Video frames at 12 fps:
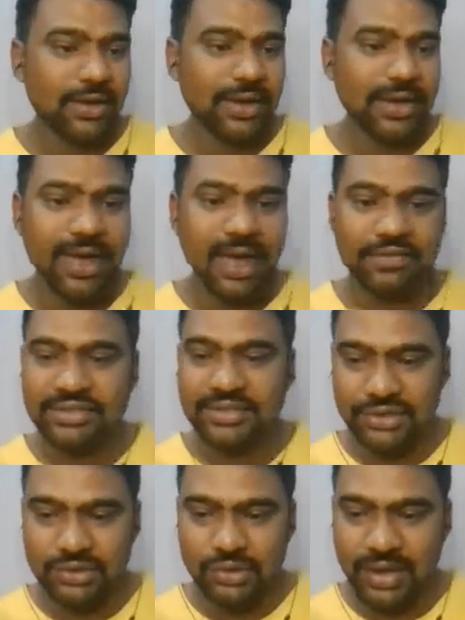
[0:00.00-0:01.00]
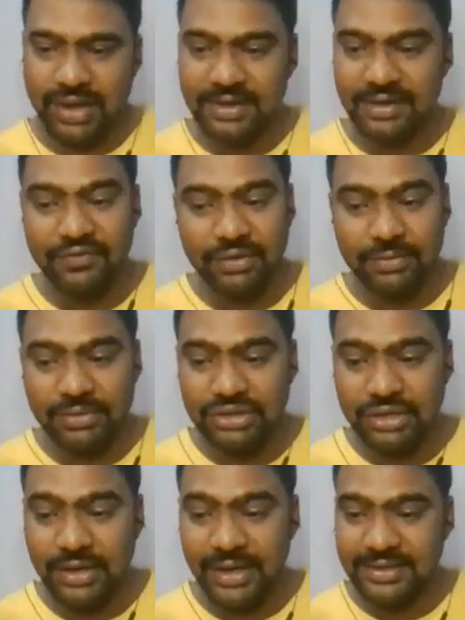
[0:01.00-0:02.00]
We can have a chance to collect
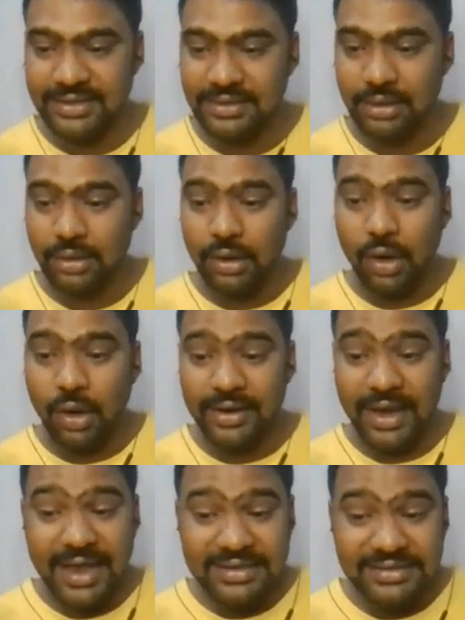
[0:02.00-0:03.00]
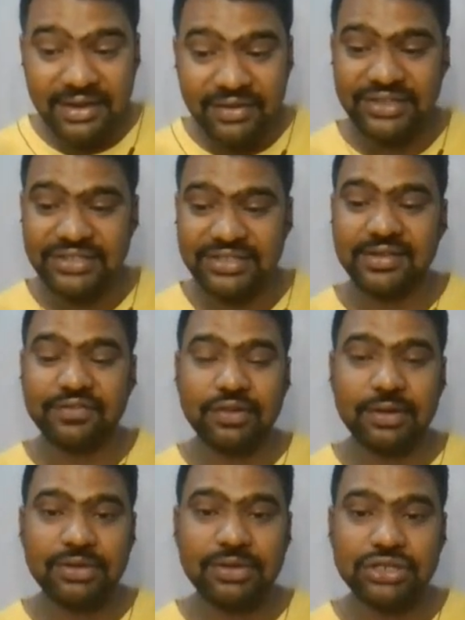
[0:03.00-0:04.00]
information like this. Or angel investors
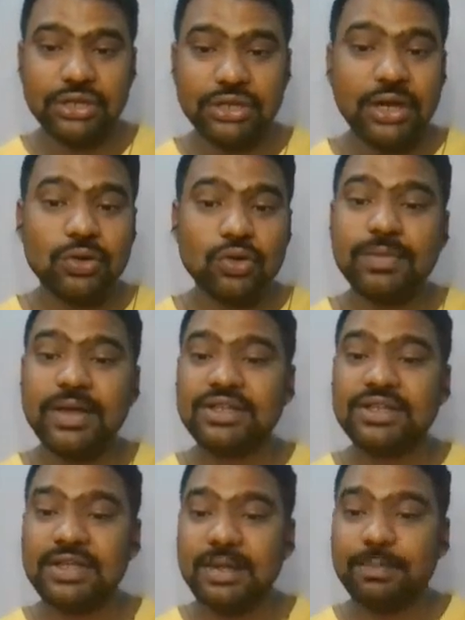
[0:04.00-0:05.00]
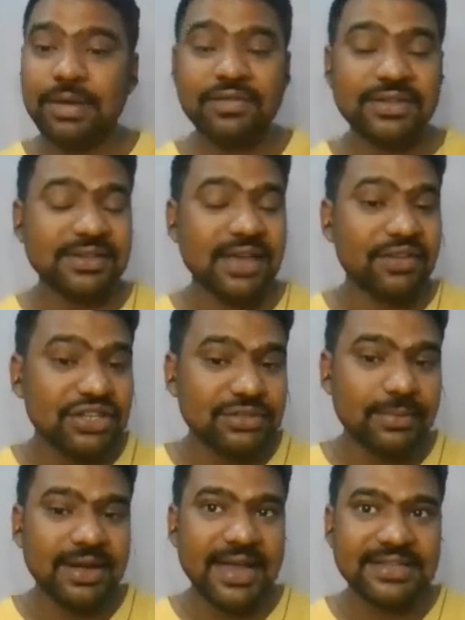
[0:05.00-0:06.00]
information, that too based on their previous
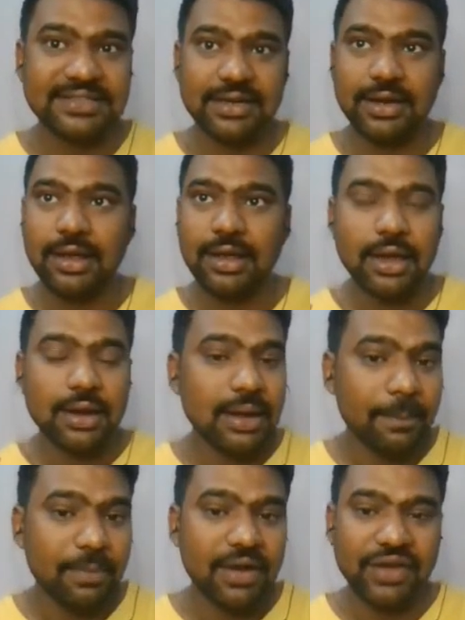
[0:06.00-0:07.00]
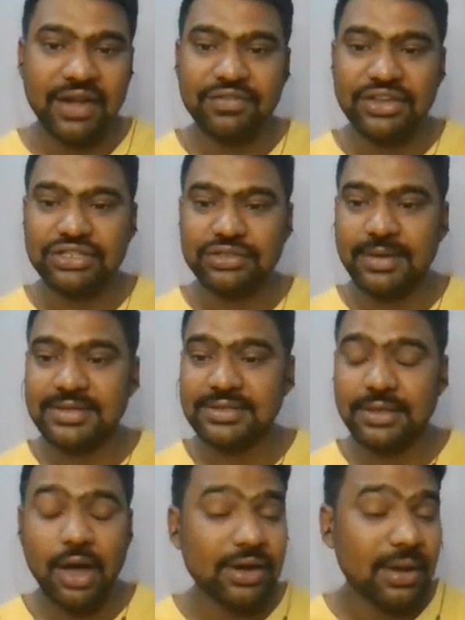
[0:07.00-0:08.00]
investment history, number of
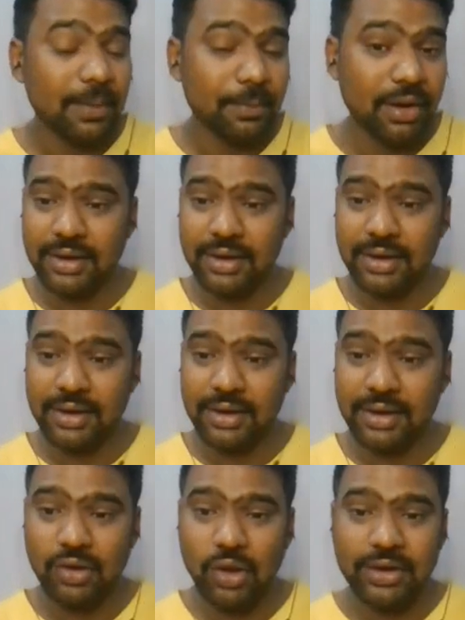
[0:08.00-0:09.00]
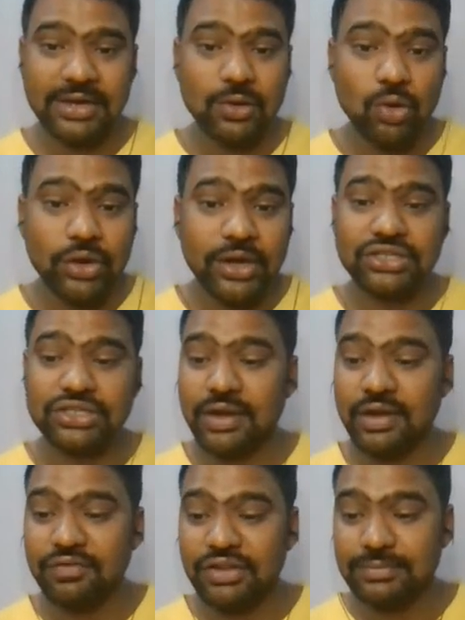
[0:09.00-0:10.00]
investments, or number of targeted
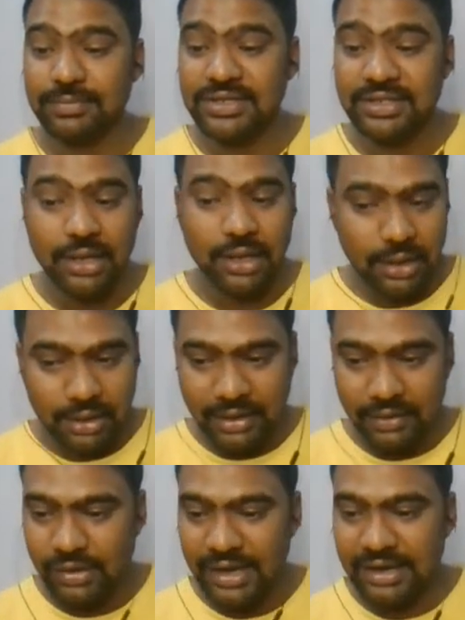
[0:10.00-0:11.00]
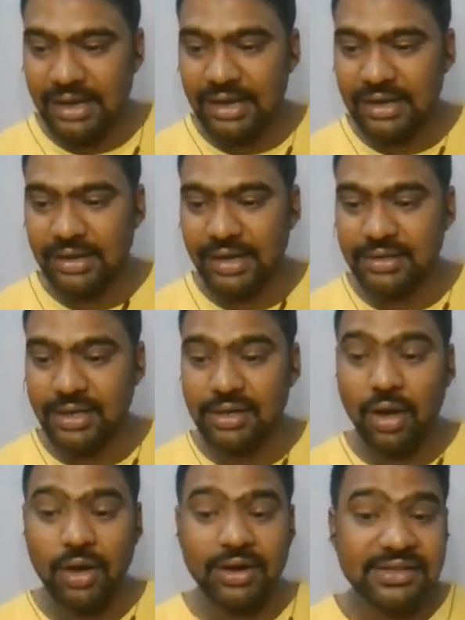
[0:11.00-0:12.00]
location investments, like we can collect like that.
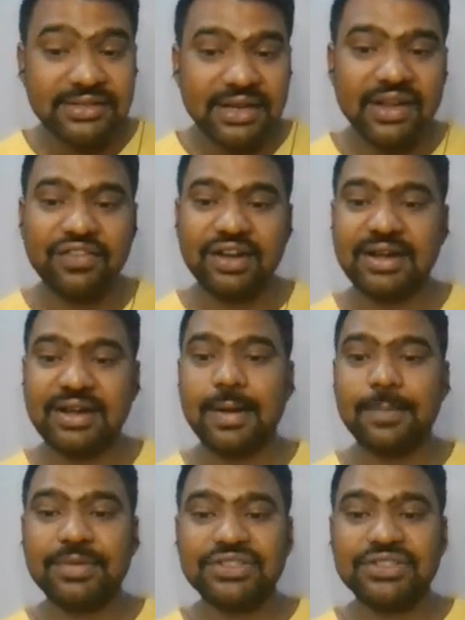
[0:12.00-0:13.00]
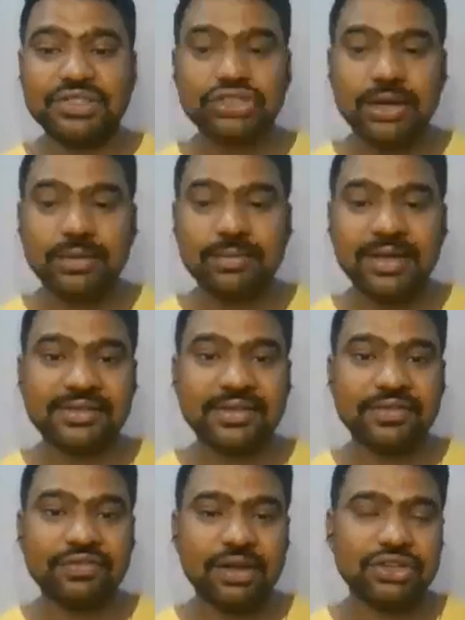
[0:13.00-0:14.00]
Or recently funded companies decision makers
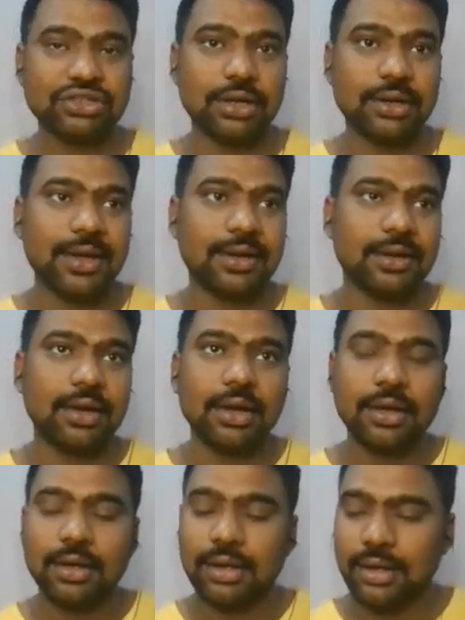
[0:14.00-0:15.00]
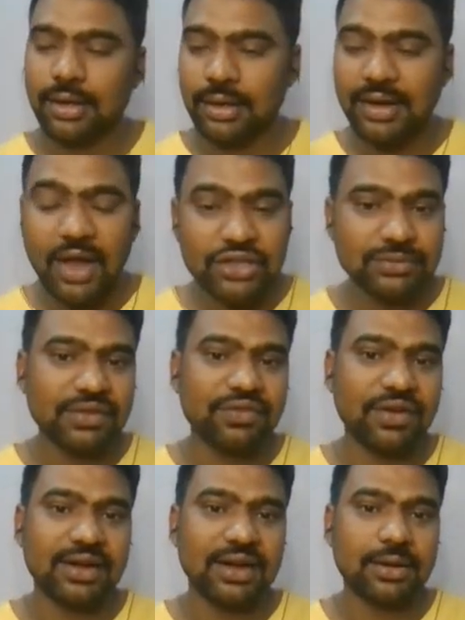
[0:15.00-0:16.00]
information, like last month
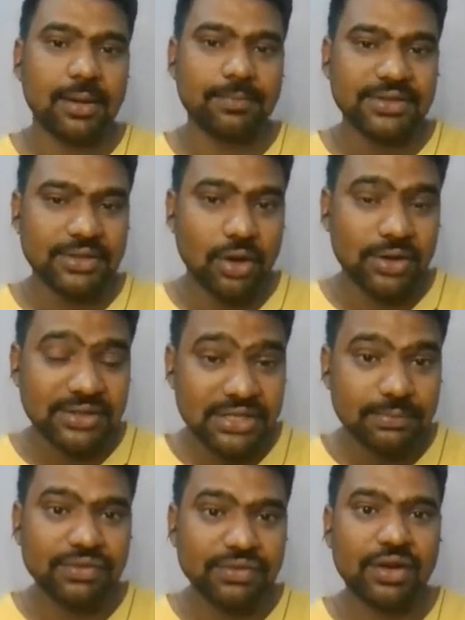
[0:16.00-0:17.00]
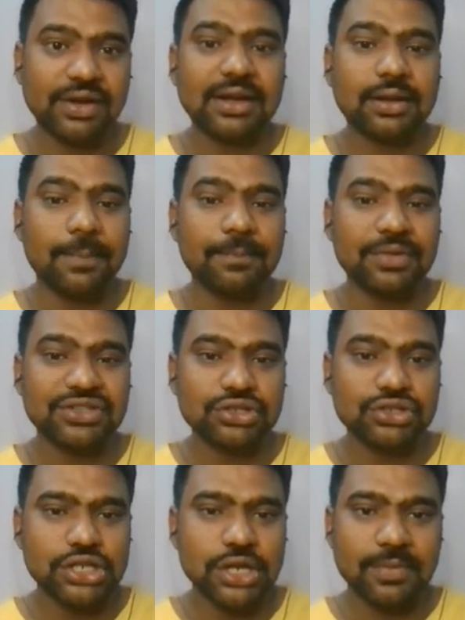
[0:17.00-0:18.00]
funded companies or this month funded companies
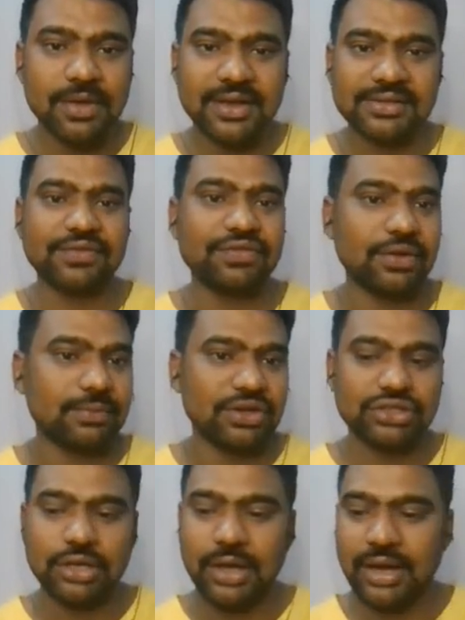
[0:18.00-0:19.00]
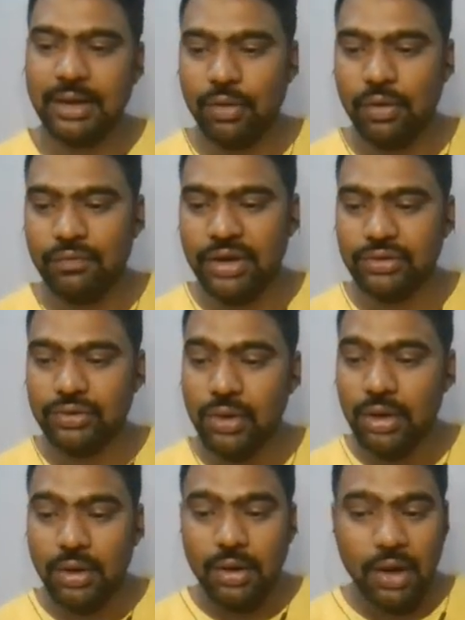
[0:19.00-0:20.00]
decision makers information I can provide you.
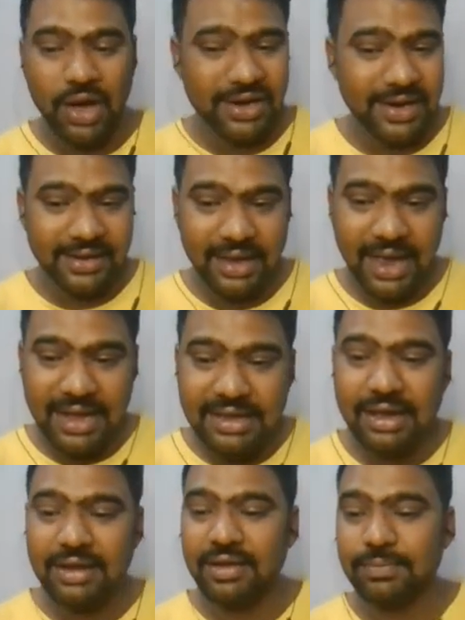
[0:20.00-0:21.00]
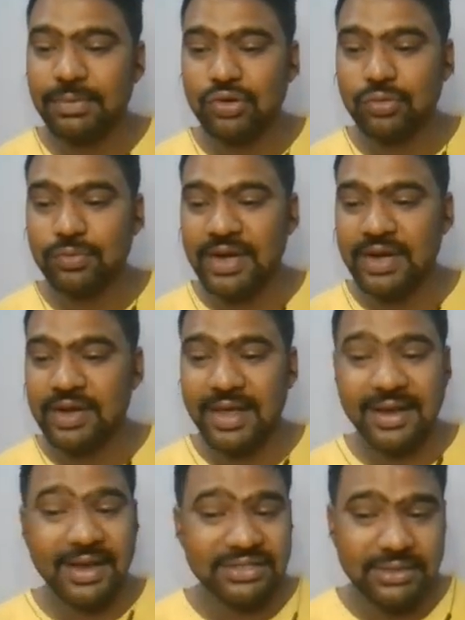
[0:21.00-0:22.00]
Or like any kind of B2B data
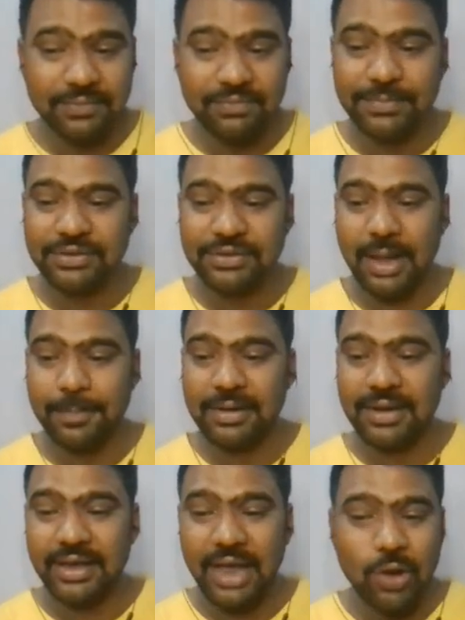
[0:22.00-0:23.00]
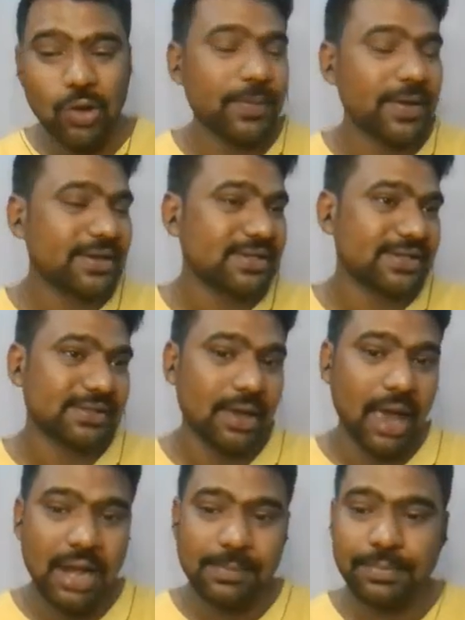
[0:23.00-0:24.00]
like custom web scraping like yellow pages,
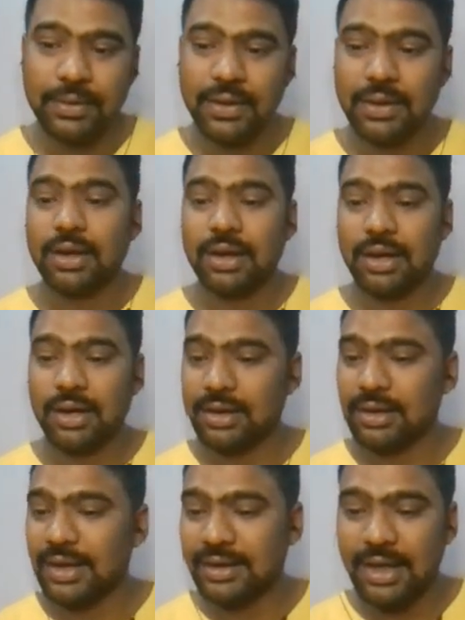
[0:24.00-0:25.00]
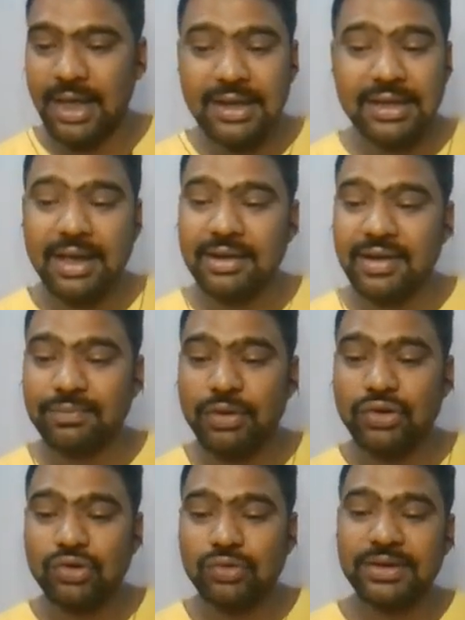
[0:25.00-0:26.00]
help, like any kind of
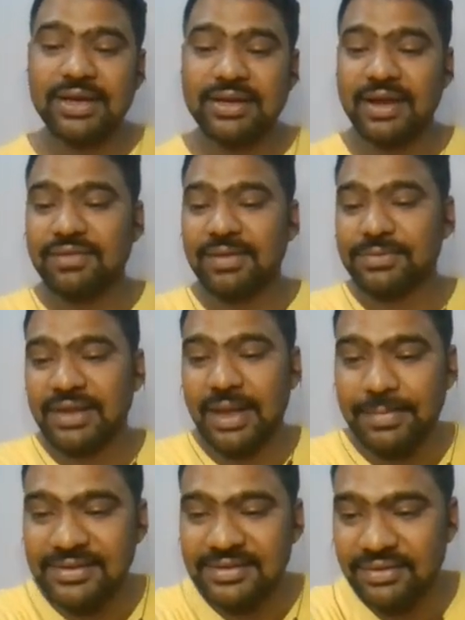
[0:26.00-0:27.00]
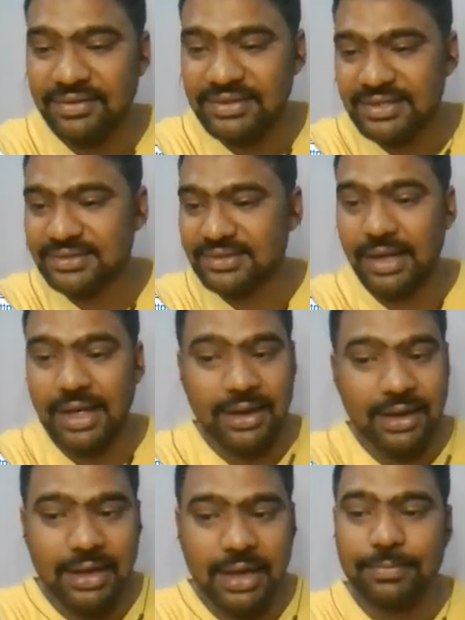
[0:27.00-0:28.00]
B2B data and web scraping services,
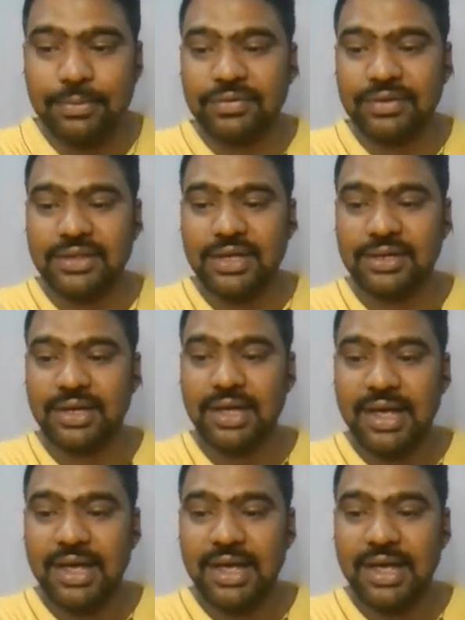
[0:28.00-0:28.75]
I can help you with that.